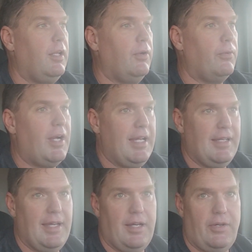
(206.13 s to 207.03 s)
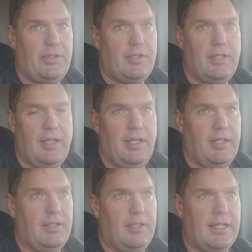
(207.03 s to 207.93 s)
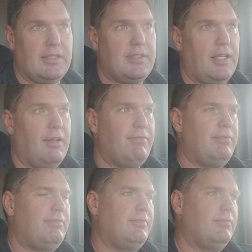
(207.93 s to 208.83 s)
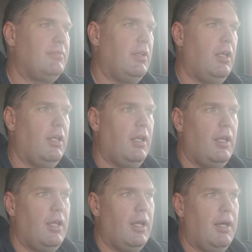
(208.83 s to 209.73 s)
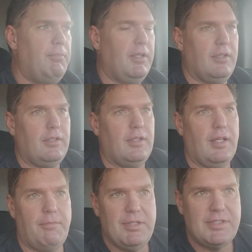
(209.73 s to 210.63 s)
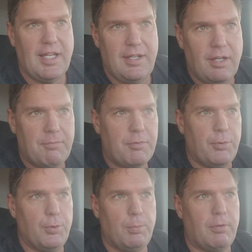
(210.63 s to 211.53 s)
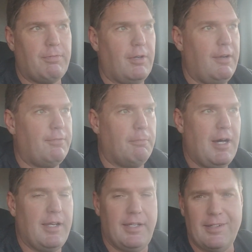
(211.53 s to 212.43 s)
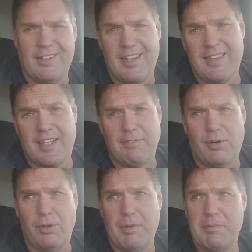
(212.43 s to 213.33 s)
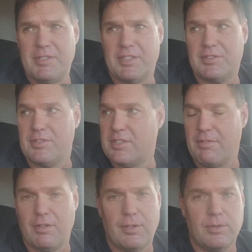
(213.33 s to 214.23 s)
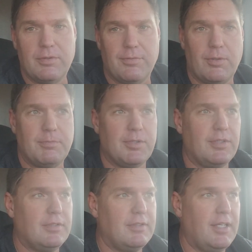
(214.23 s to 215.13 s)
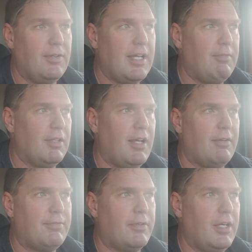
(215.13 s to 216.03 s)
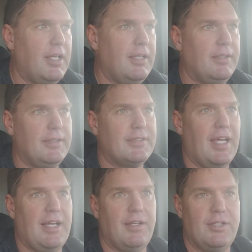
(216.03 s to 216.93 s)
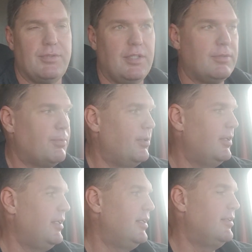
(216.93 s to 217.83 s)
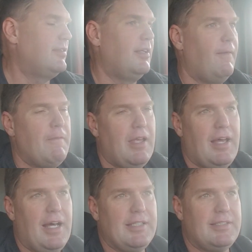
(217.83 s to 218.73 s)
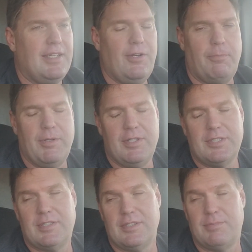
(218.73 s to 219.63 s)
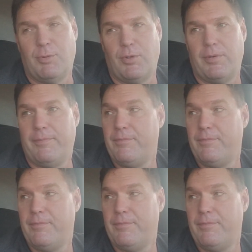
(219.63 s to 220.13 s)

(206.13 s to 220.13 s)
right now. And like I said, I've been signed up through Uber Freight for about a year, and I think I've hauled maybe 6 or 7 loads for them. So they don't have a lot of freight. It really is. It's hit or miss. It's more